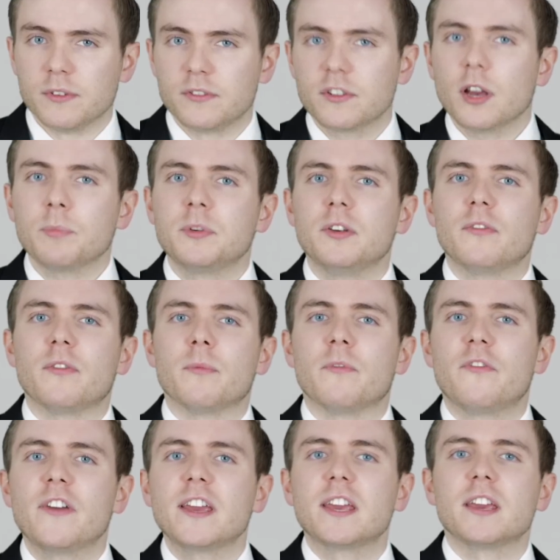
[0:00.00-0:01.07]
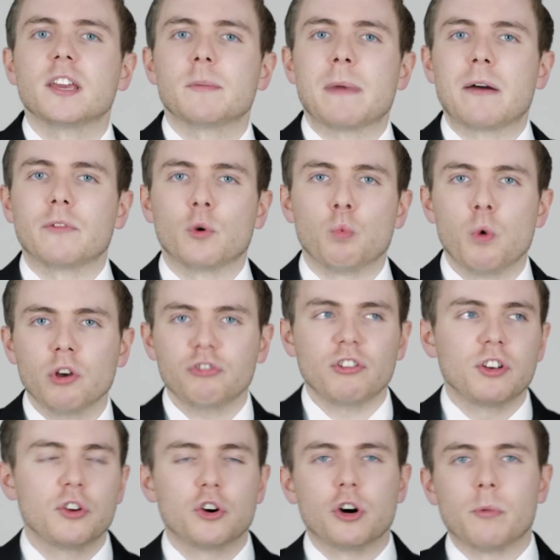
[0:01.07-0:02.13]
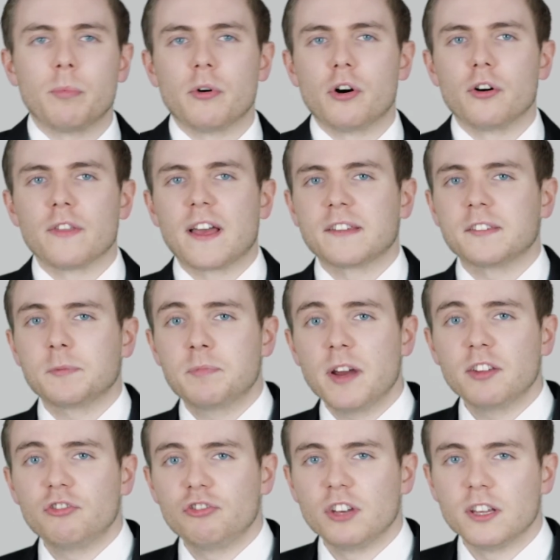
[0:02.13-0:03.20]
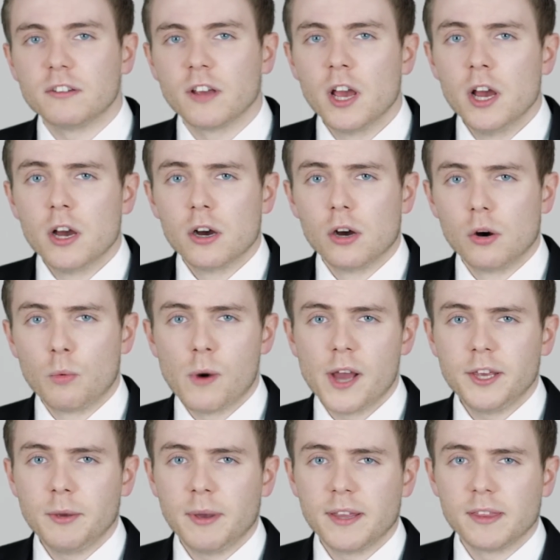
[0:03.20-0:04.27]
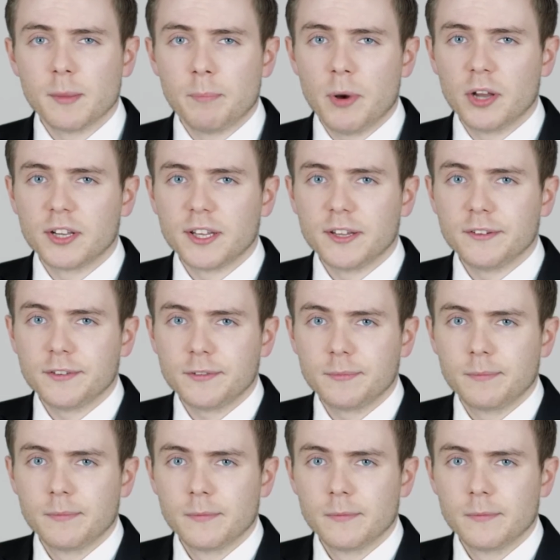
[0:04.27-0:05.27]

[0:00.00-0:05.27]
and stop you from thinking about the washing up or that spreadsheet or where you hid the bodies.